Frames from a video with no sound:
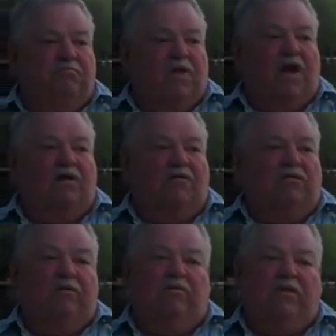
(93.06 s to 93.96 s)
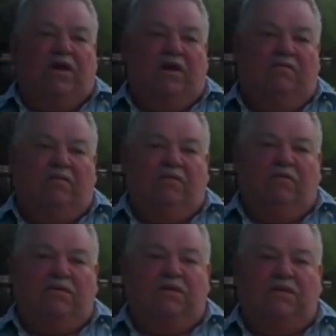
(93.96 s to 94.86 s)
I don't agree with that. If it
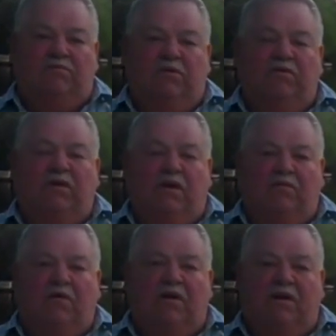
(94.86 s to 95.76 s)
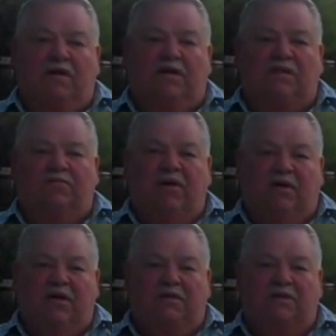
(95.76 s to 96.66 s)
was his birthday and I wanted to kiss him, I'd
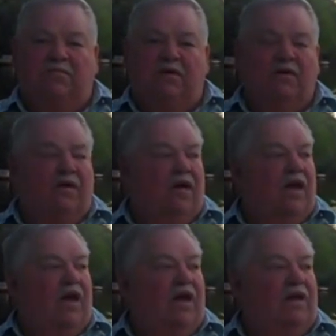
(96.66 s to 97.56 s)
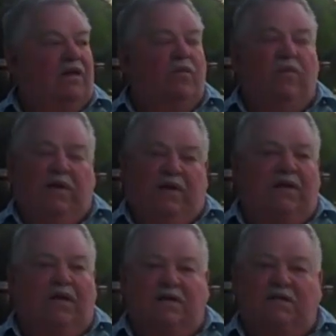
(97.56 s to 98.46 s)
kiss him. And we
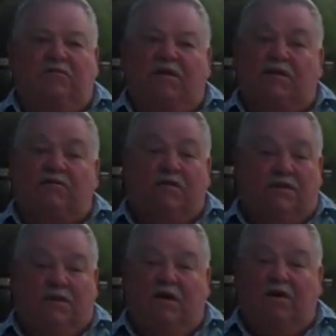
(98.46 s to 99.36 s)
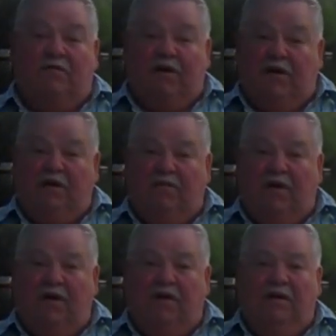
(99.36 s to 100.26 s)
didn't kiss in restaurants in Ottawa
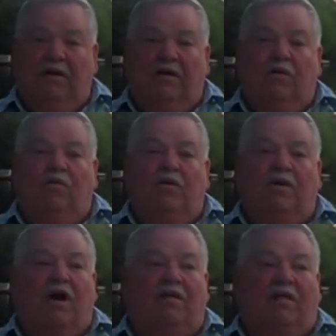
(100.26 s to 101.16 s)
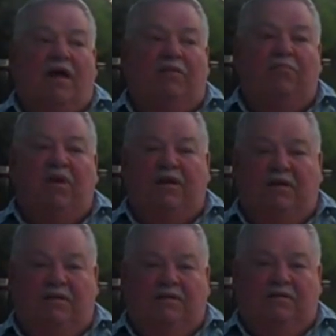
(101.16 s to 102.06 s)
anyway. We're not that
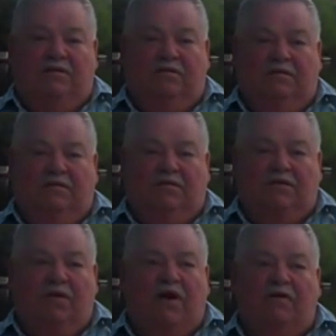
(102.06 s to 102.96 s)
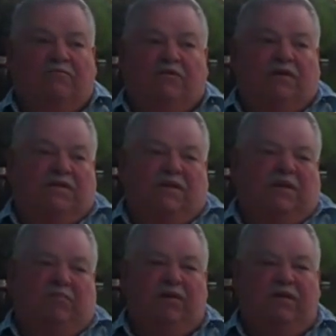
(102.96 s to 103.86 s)
blatant. So I don't really see
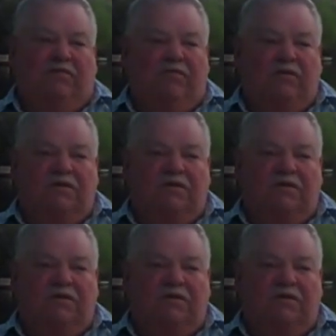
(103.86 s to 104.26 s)
any big difference.